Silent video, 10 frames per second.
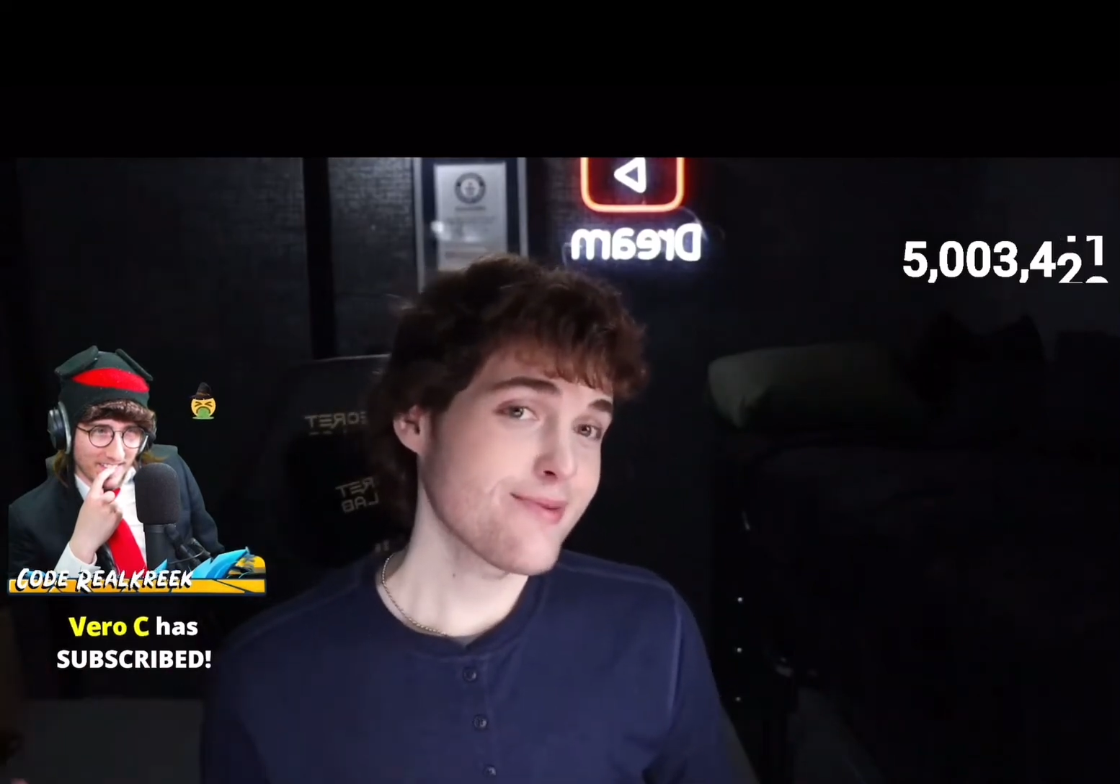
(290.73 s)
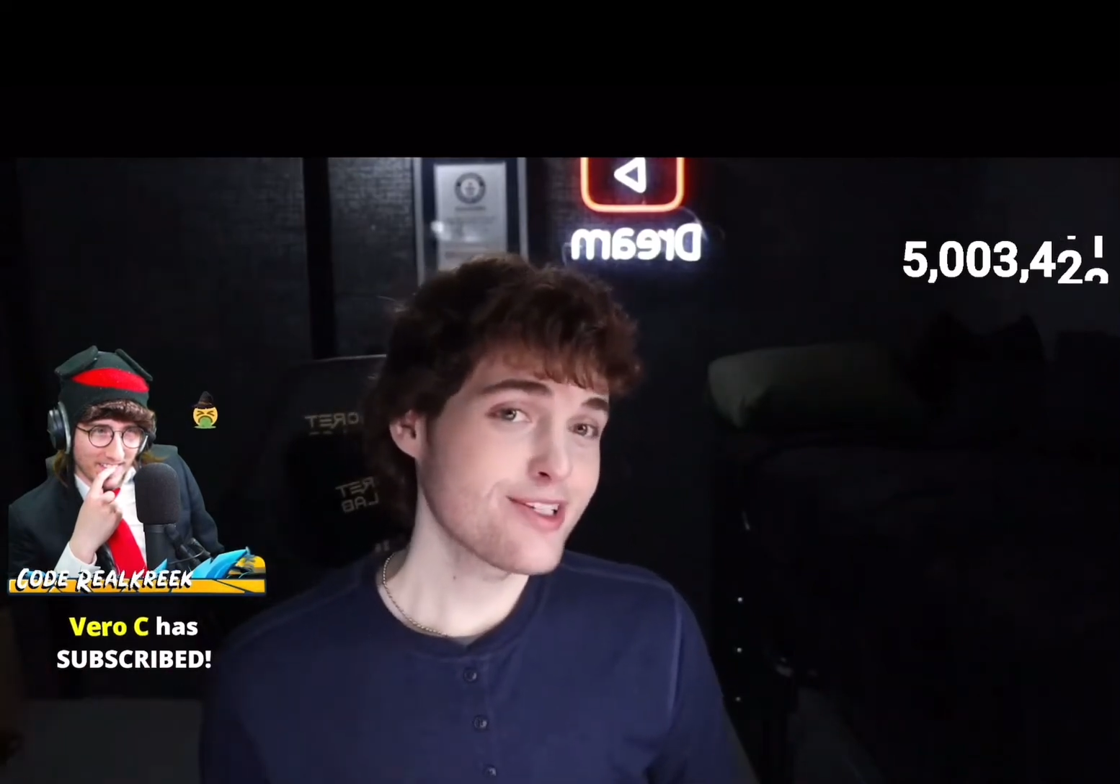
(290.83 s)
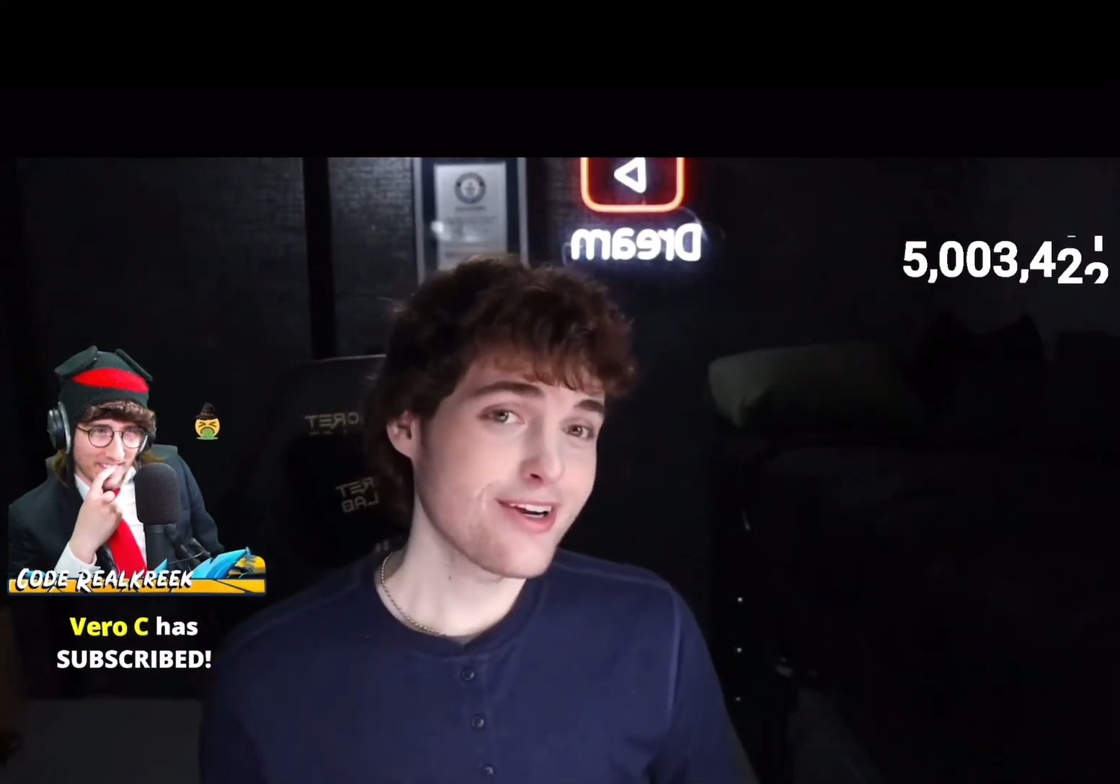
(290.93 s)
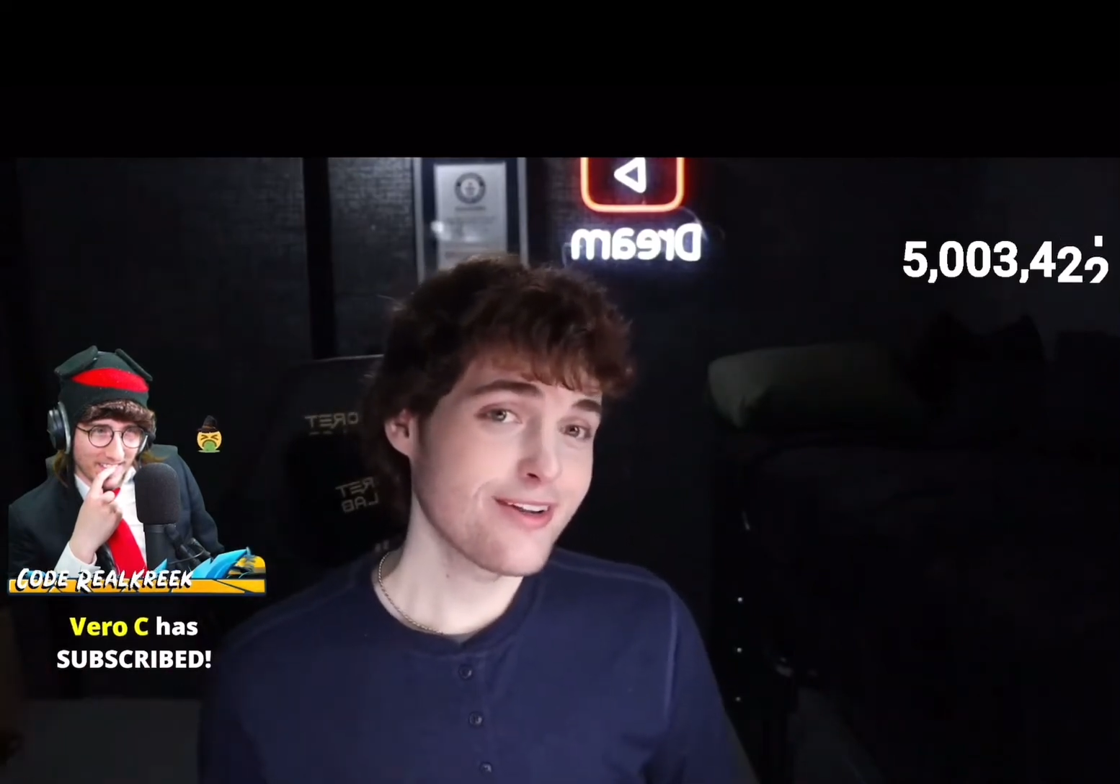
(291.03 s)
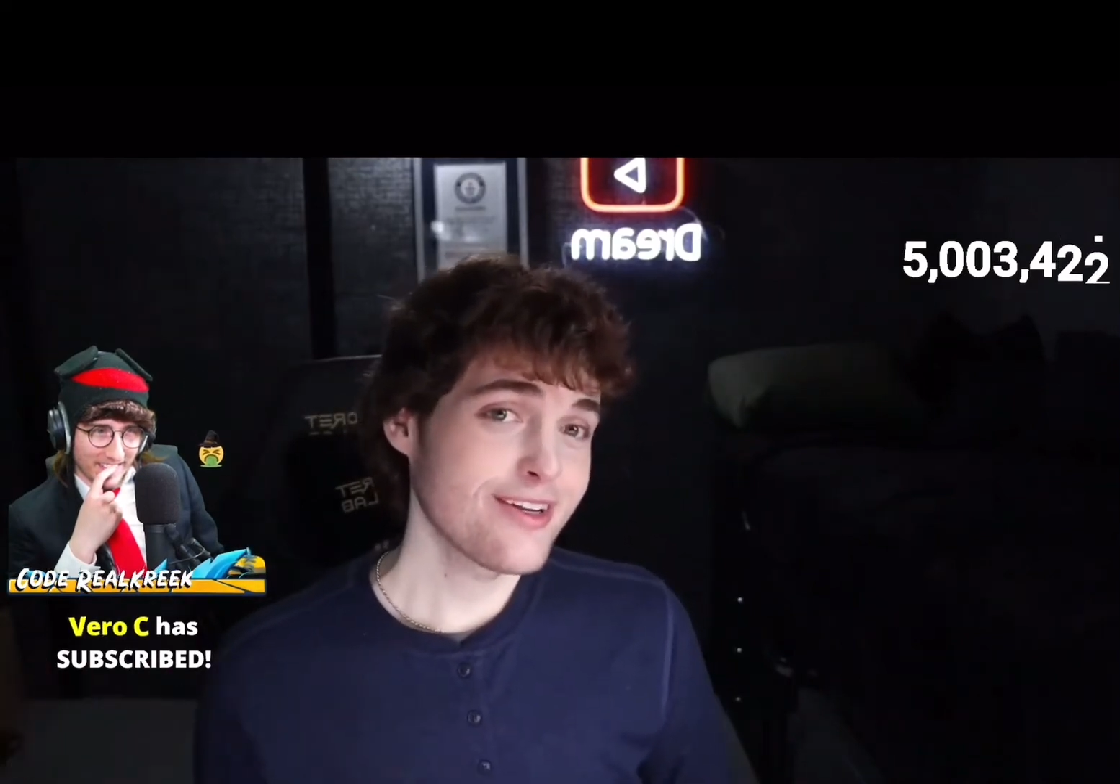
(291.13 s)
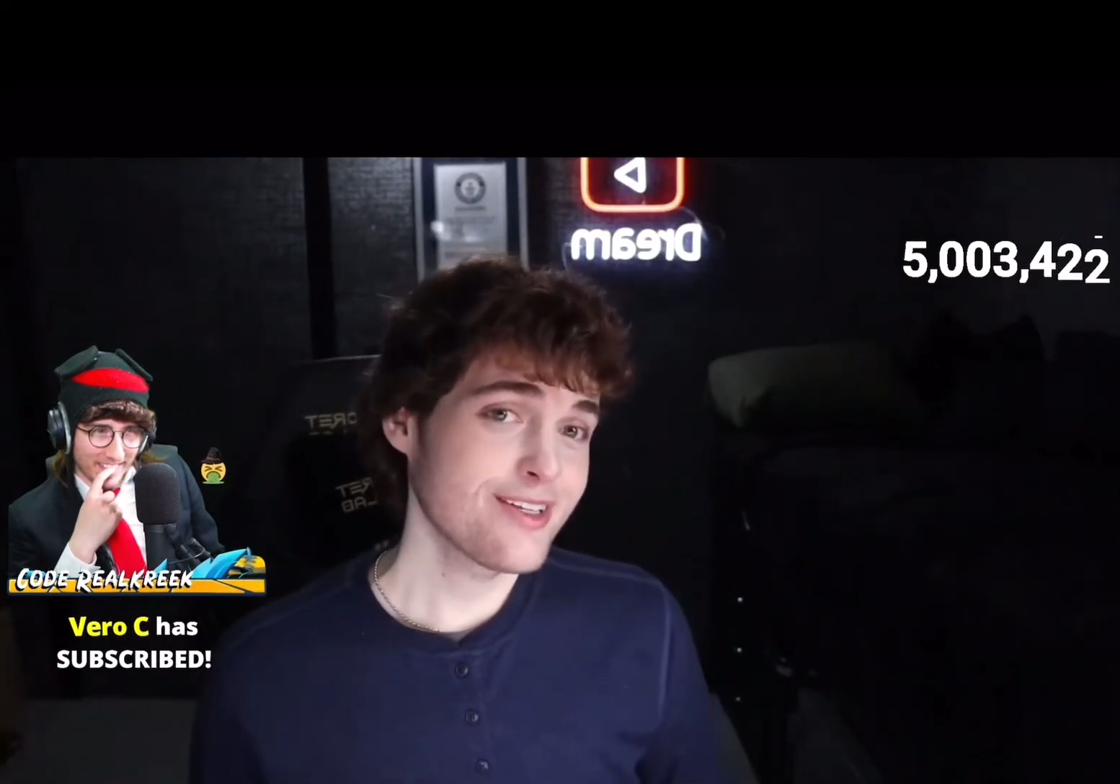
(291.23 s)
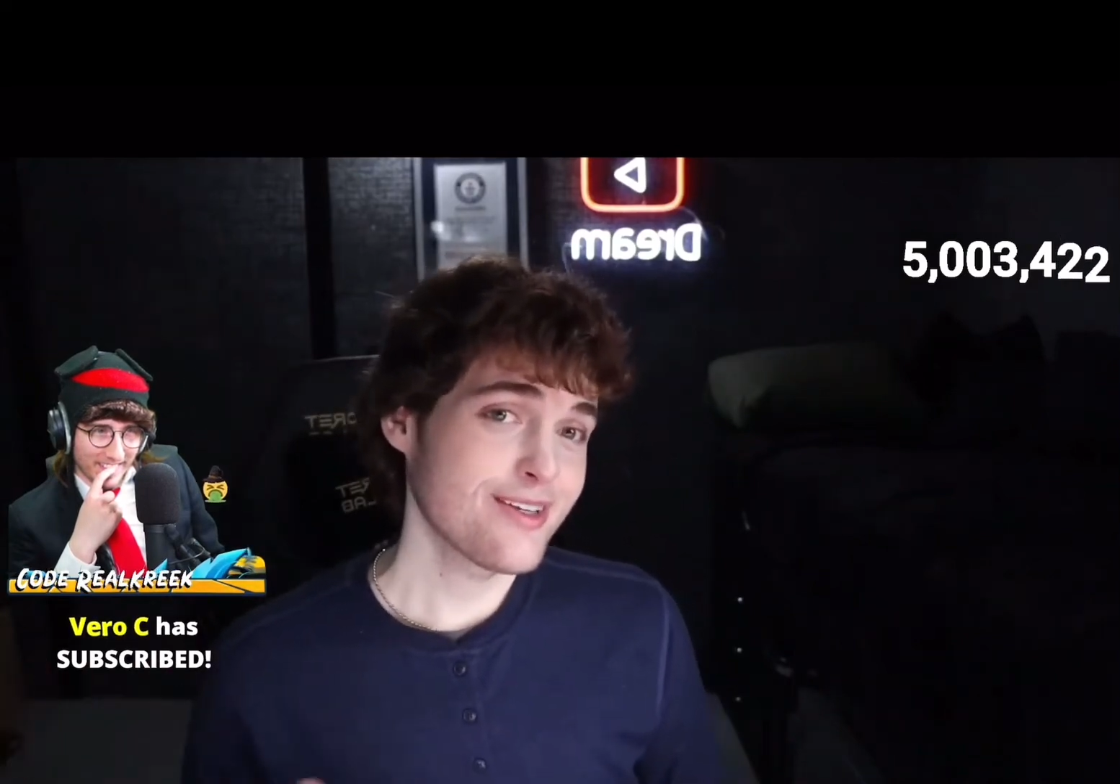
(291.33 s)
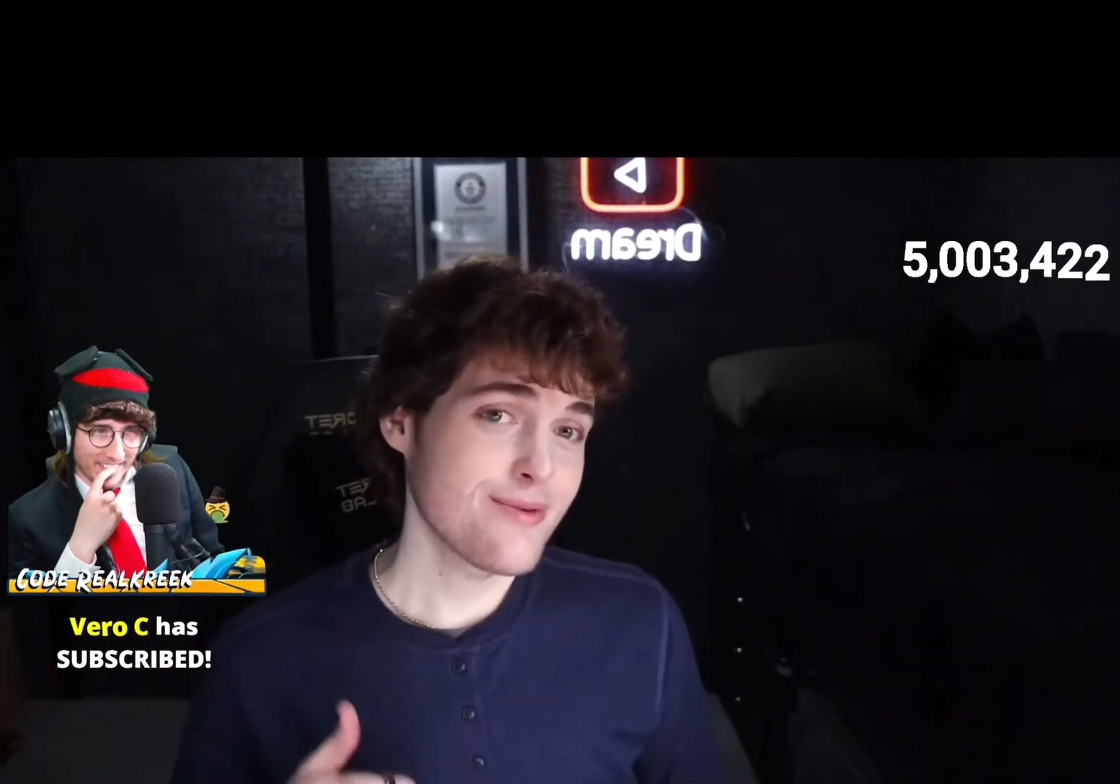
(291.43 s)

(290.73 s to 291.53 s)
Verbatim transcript: my channel is.